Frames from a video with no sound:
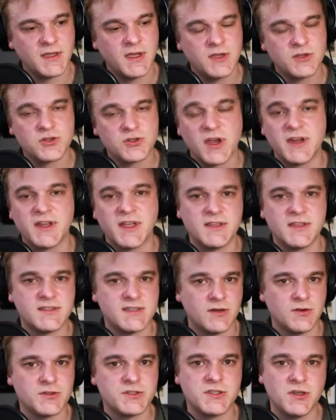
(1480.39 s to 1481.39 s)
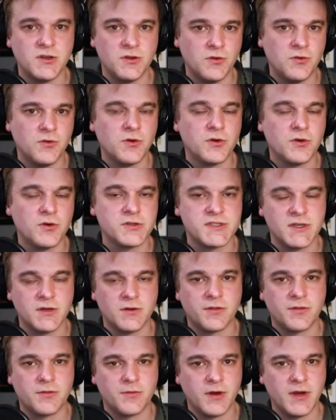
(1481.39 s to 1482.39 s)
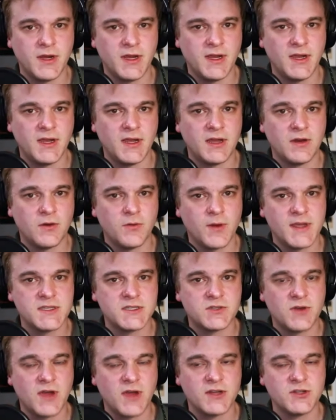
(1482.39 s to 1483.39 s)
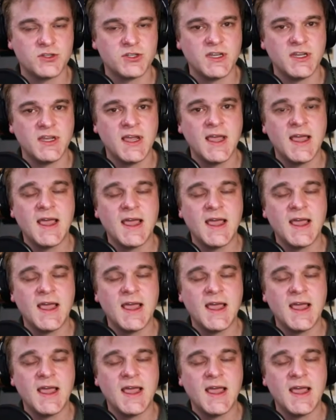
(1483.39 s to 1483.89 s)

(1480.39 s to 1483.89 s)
trying to get tier two or tier three in a race strategy.